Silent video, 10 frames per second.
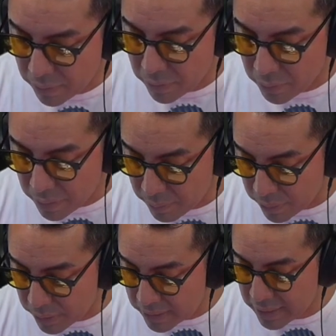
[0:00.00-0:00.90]
3
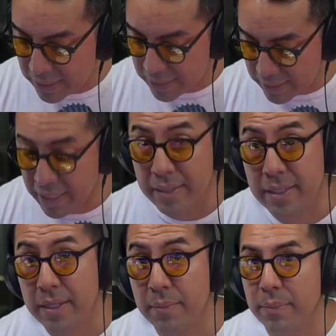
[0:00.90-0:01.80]
books
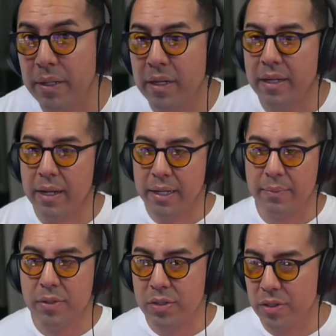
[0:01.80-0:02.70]
yet, but I
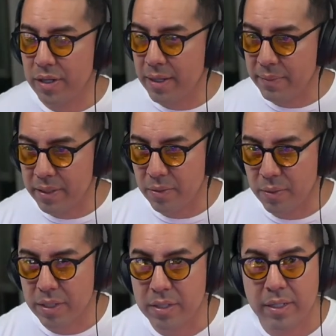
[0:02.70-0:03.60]
am sure I'm gonna
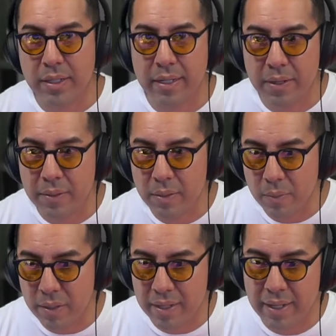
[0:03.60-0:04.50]
reach an area
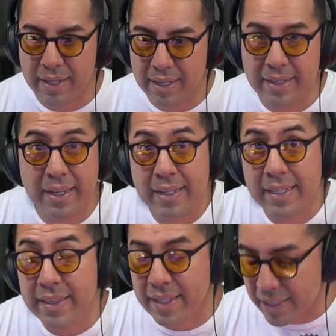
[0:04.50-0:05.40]
where I
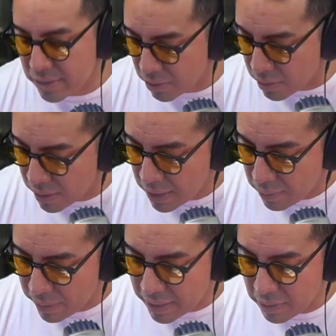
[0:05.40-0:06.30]
need that. So
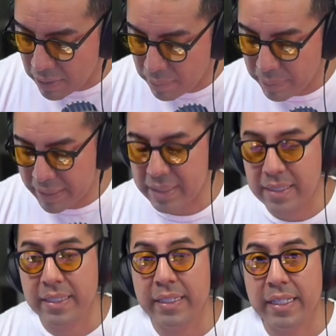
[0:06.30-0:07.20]
right now I'm
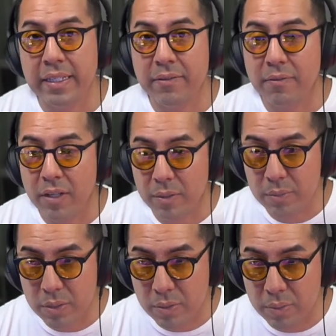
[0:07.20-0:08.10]
basically needing Volume
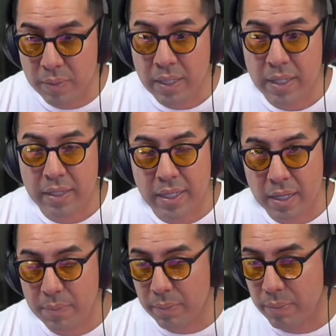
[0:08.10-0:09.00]
2, the
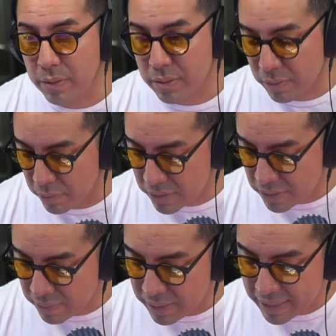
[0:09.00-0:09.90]
Epic Books of
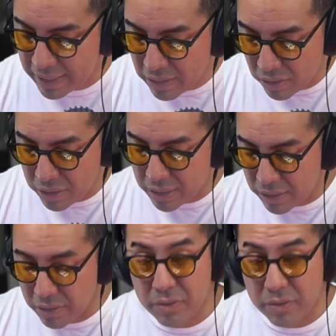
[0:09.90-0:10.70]
Wisdom, and they look a little